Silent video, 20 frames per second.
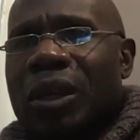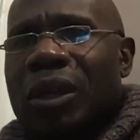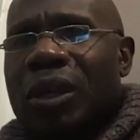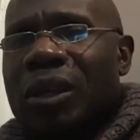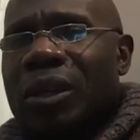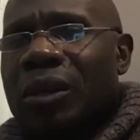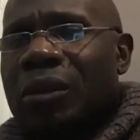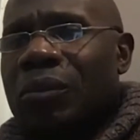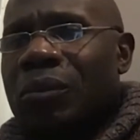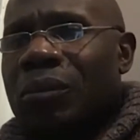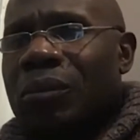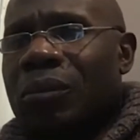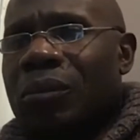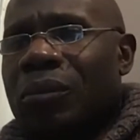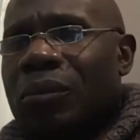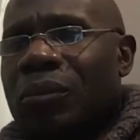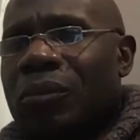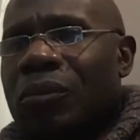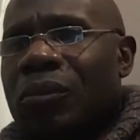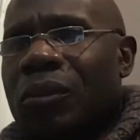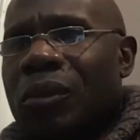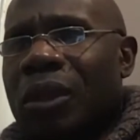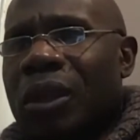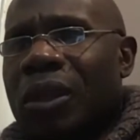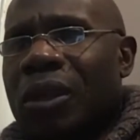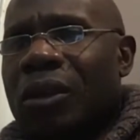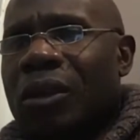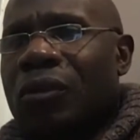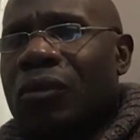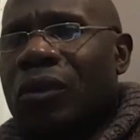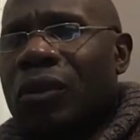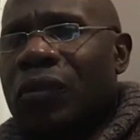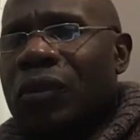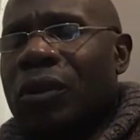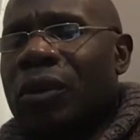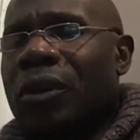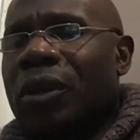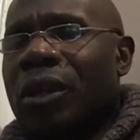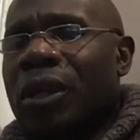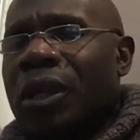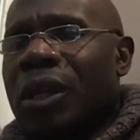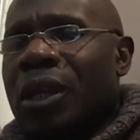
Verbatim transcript: a, uh, a, uh, river.